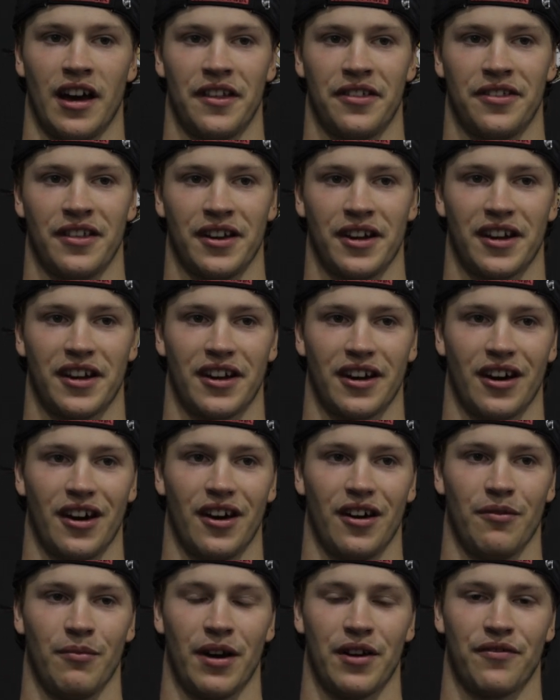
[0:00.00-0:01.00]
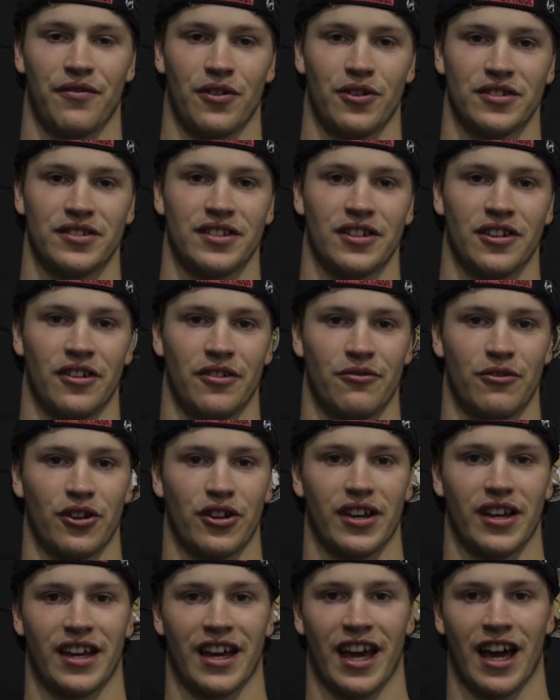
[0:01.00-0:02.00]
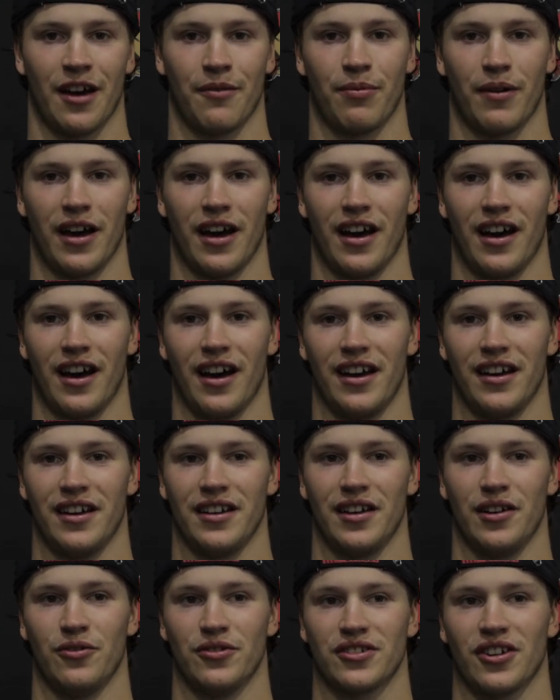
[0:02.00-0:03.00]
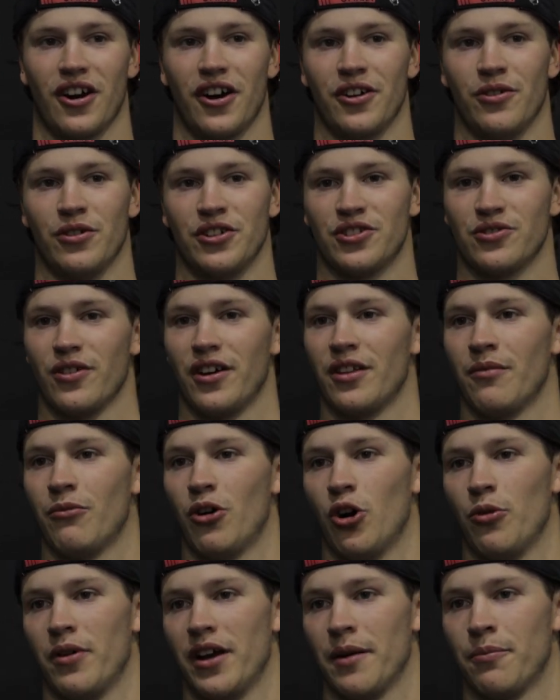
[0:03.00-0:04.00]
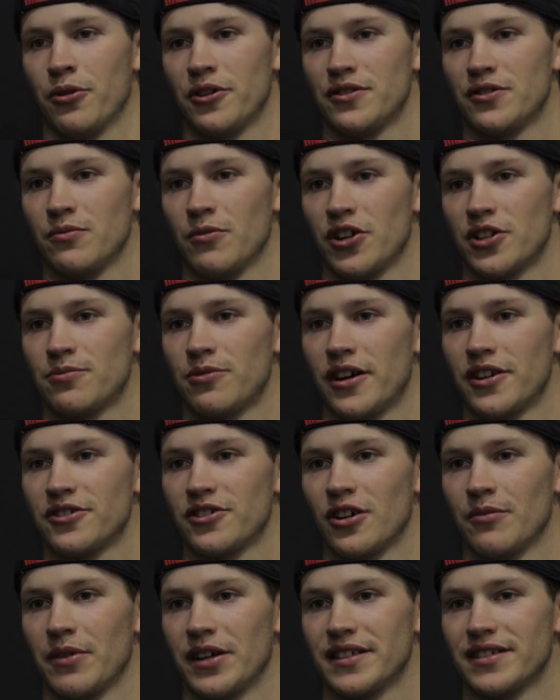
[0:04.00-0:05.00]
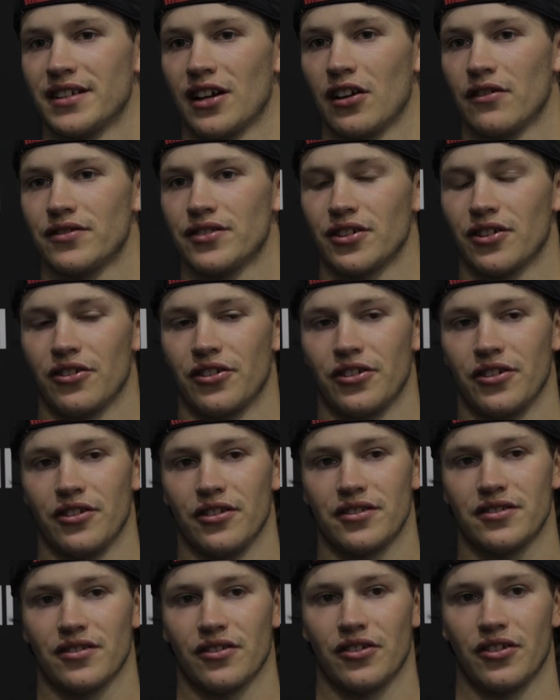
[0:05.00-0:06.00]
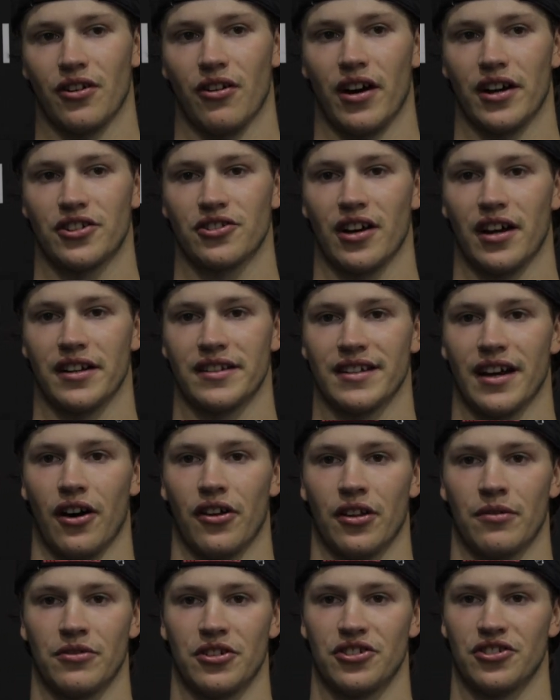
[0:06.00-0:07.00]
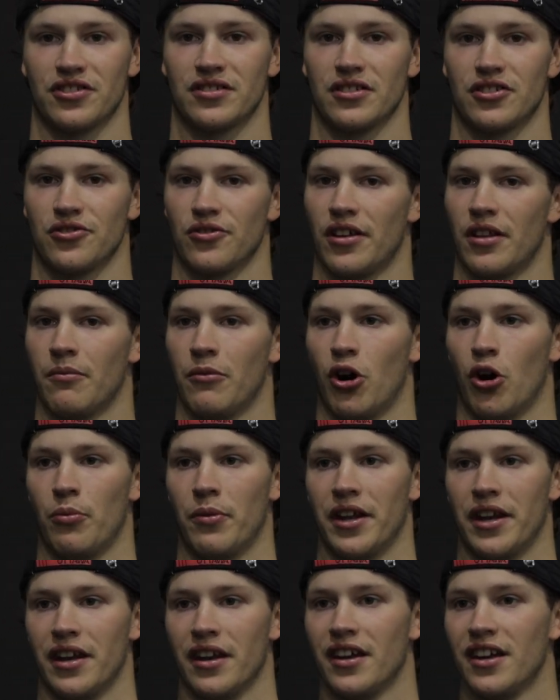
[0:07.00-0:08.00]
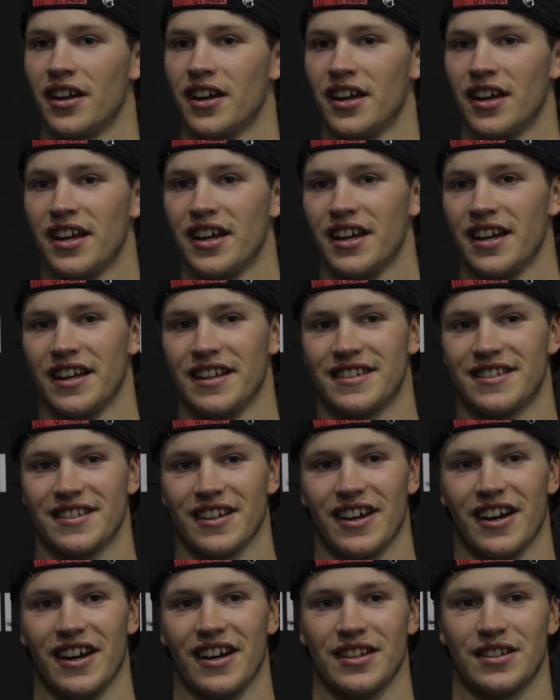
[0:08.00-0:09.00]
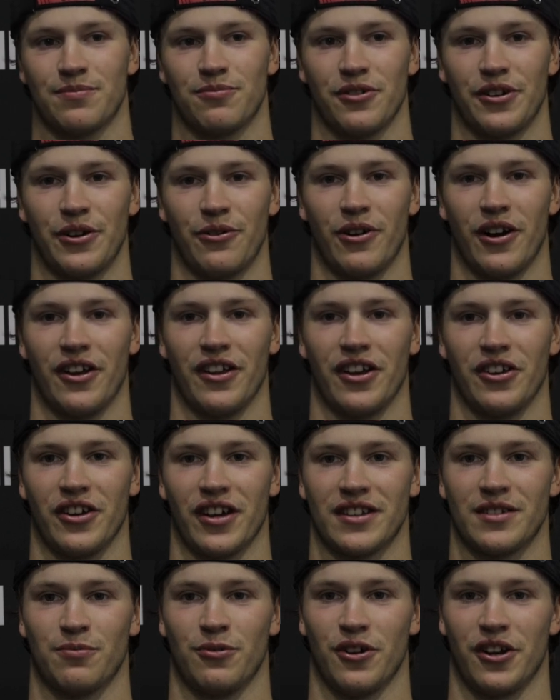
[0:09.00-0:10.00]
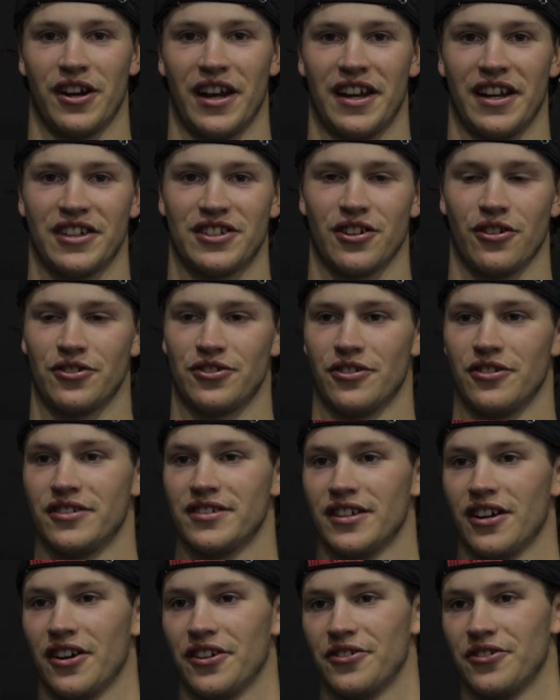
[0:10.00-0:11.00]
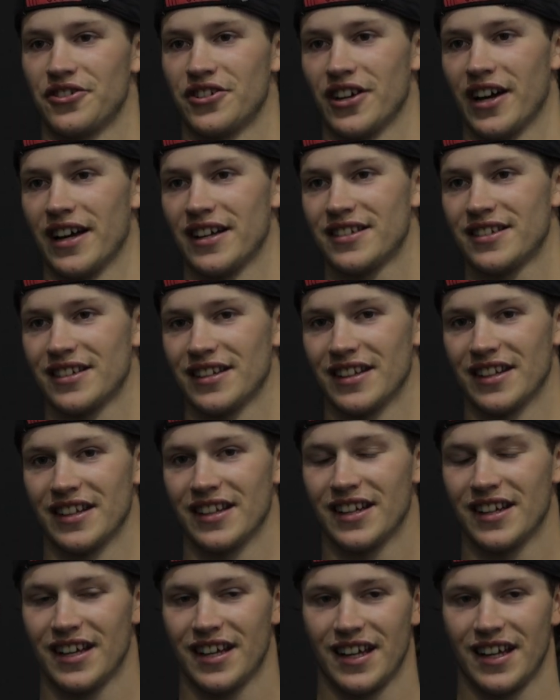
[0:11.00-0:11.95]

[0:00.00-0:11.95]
I think my first year in rookie camp, it was hard to enjoy the moment. I put too much pressure on myself. So, I try to tell them to just enjoy the moment. It's pretty rare that you get to put an NHL jersey on your chest and